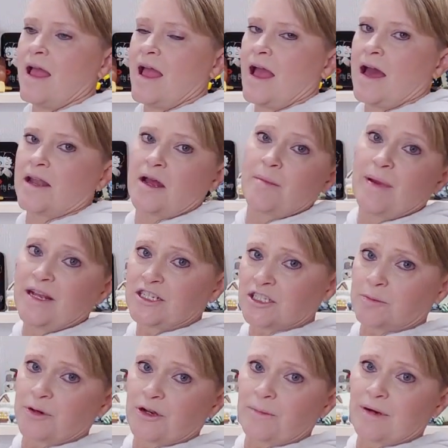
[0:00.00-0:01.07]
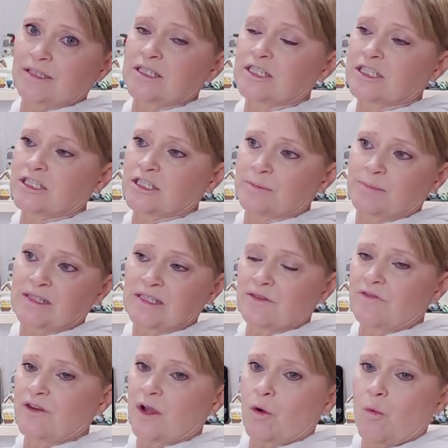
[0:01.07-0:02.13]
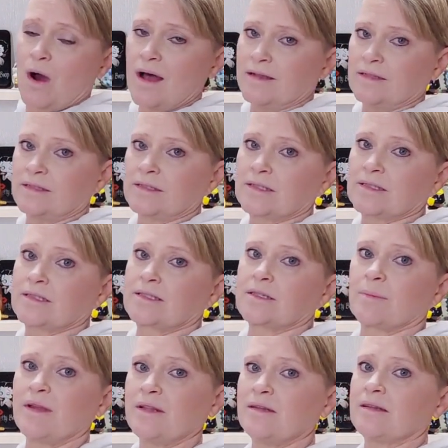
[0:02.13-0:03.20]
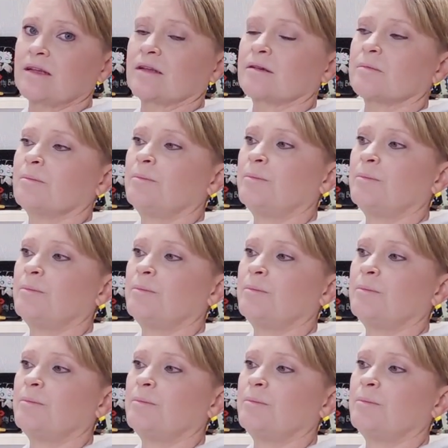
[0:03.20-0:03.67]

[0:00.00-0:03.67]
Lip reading: And I may just put them on specific ones, depending.